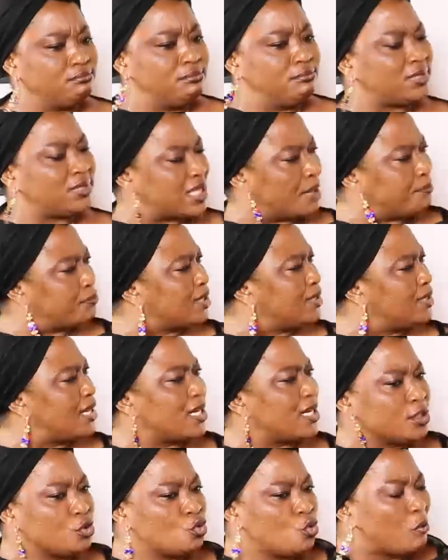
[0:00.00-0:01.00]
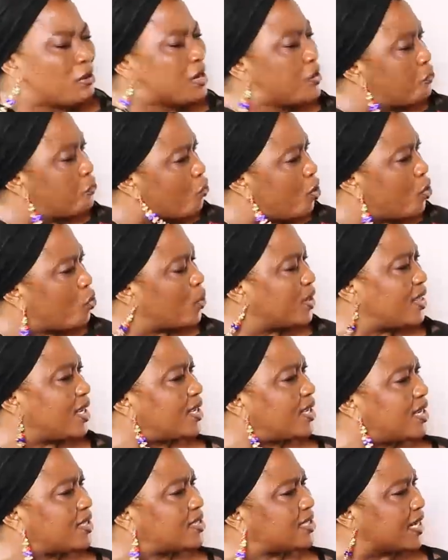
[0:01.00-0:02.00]
something that is going wrong with the
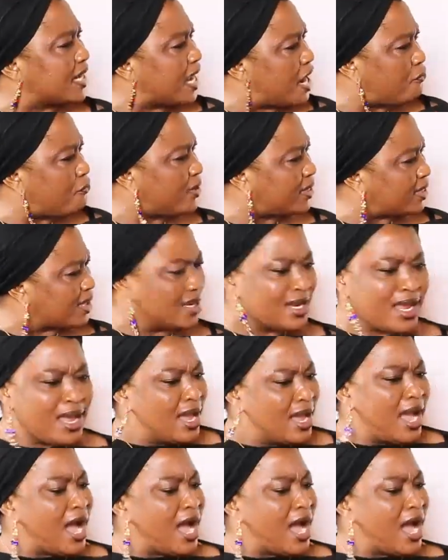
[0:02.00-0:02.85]
kids and everything.